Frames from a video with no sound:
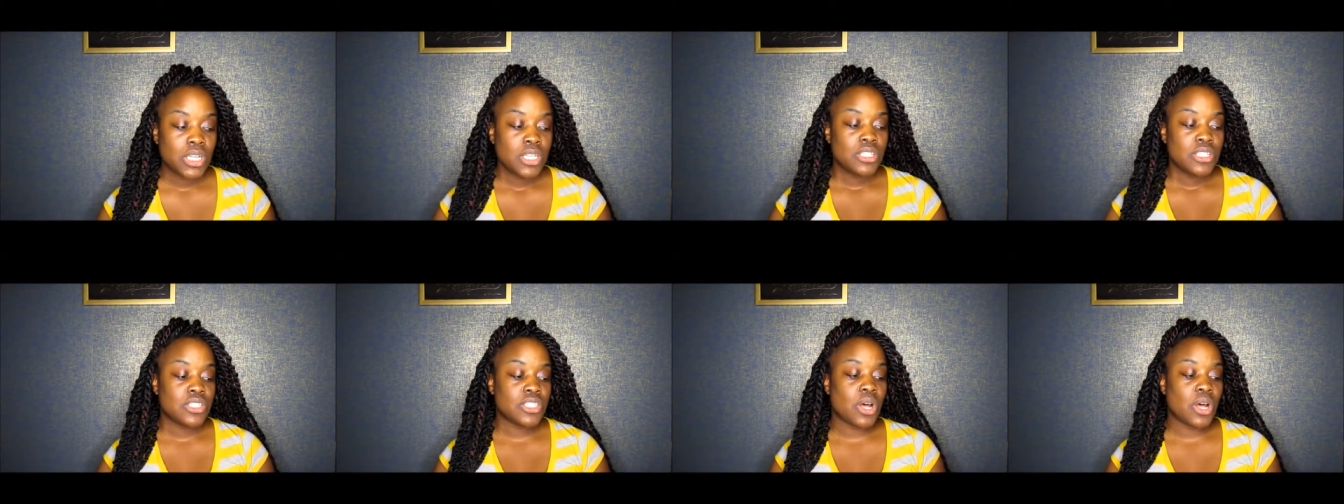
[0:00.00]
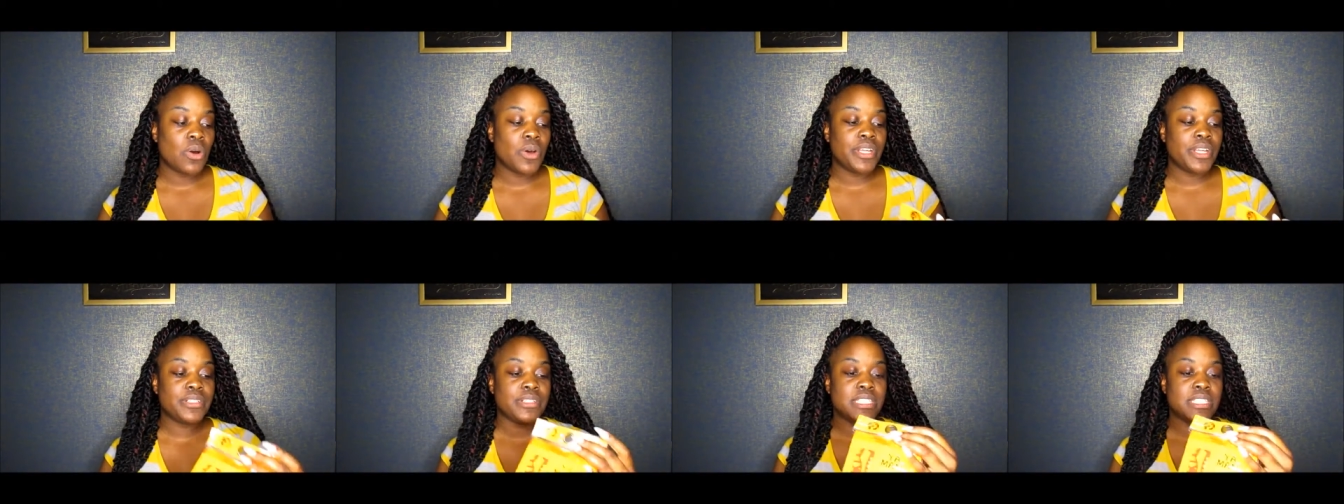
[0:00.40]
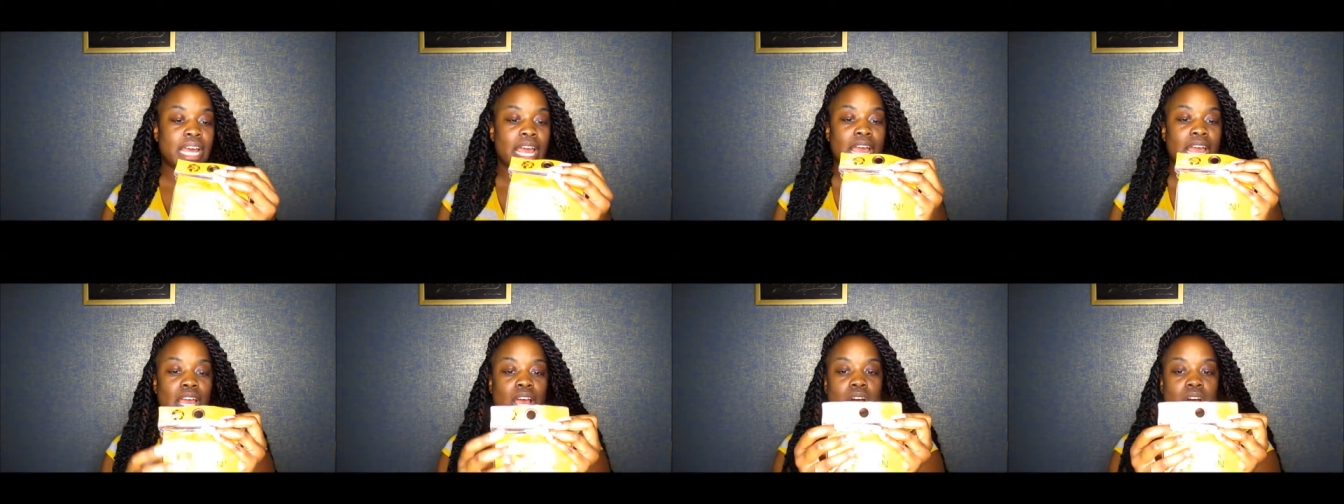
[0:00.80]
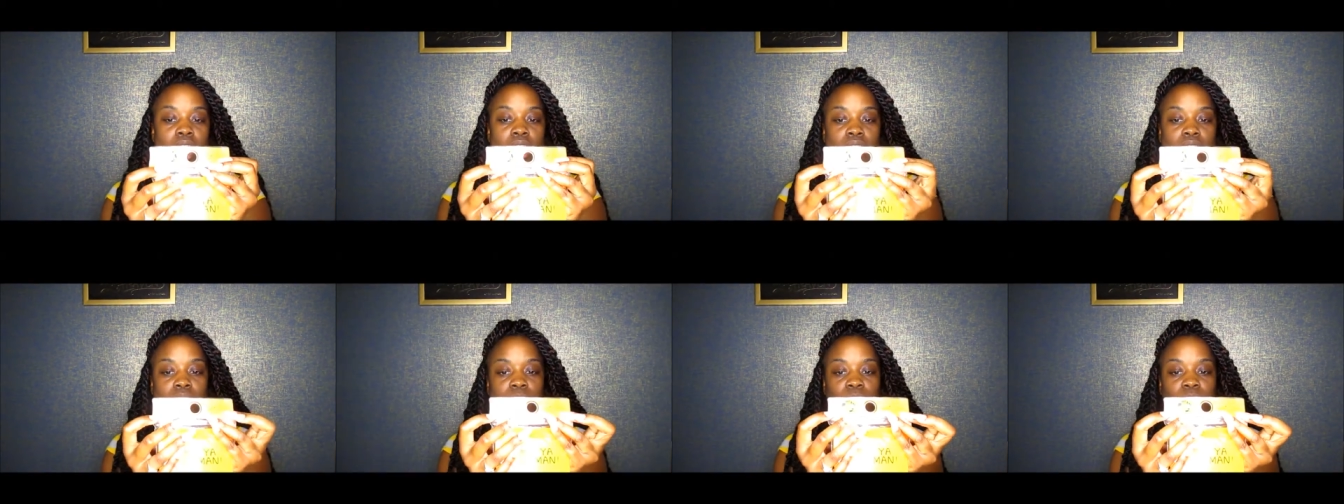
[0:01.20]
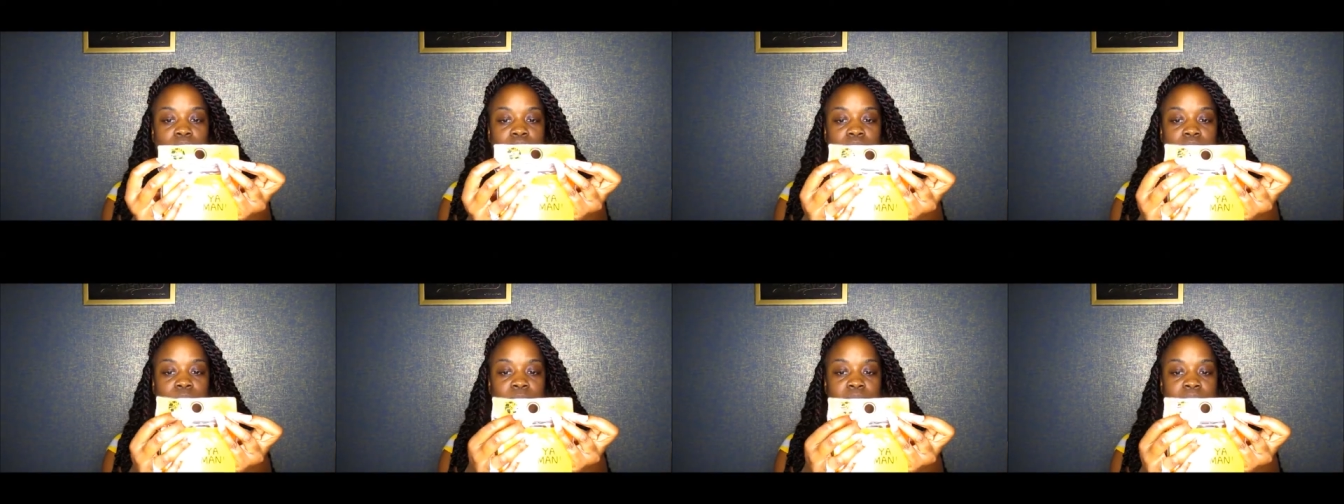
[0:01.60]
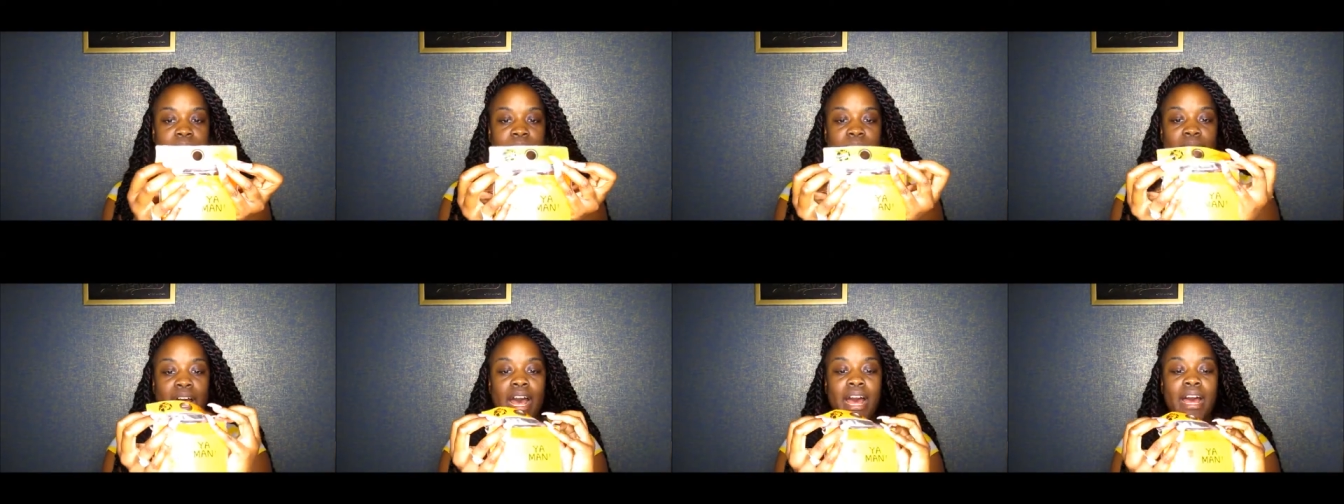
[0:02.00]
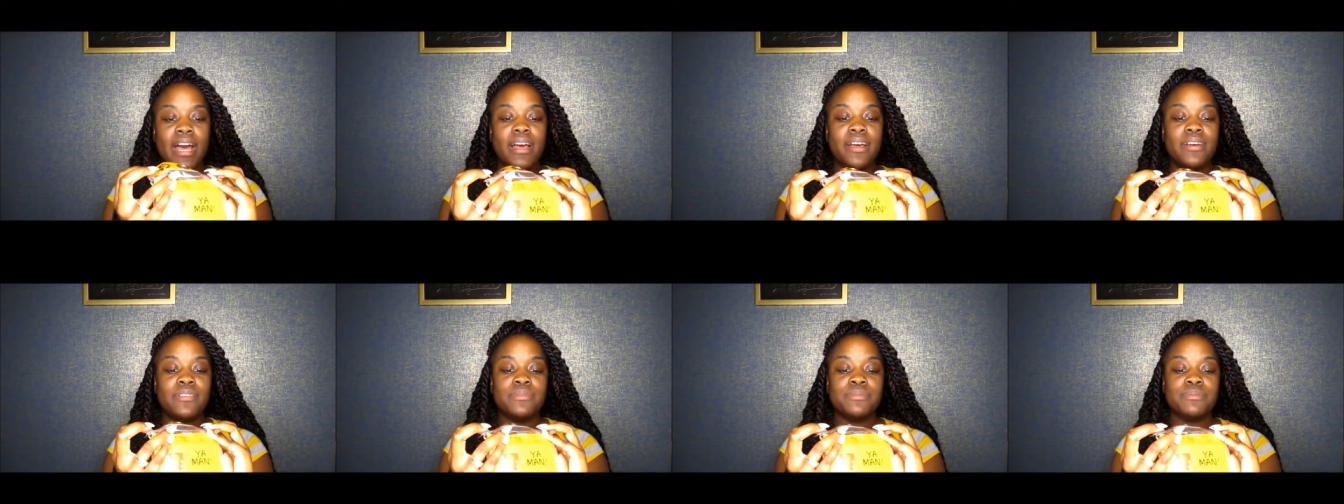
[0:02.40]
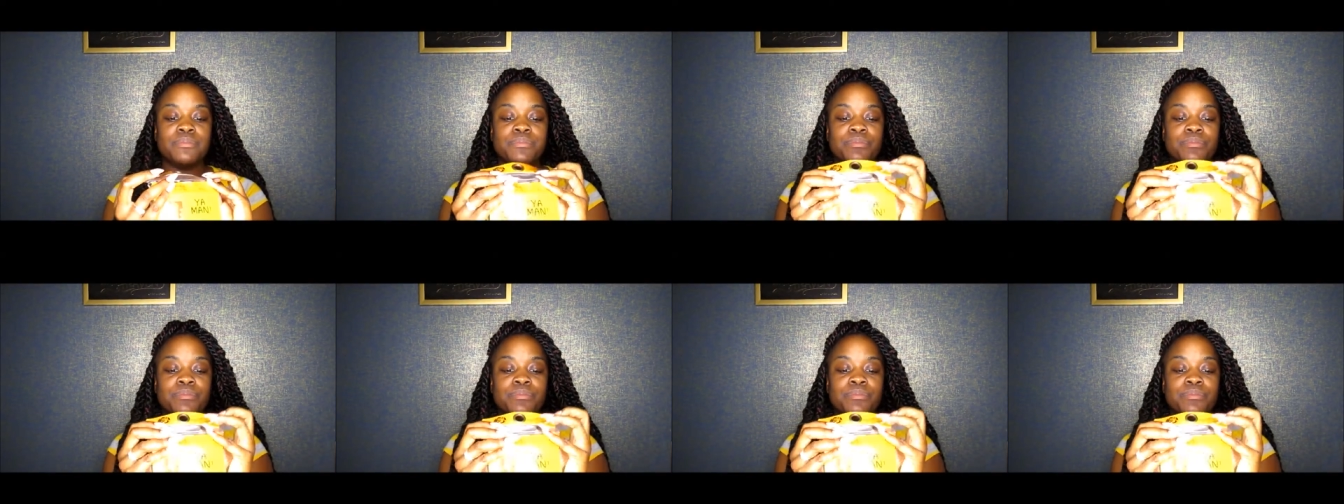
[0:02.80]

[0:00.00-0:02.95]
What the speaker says: So it'll say Harlem 125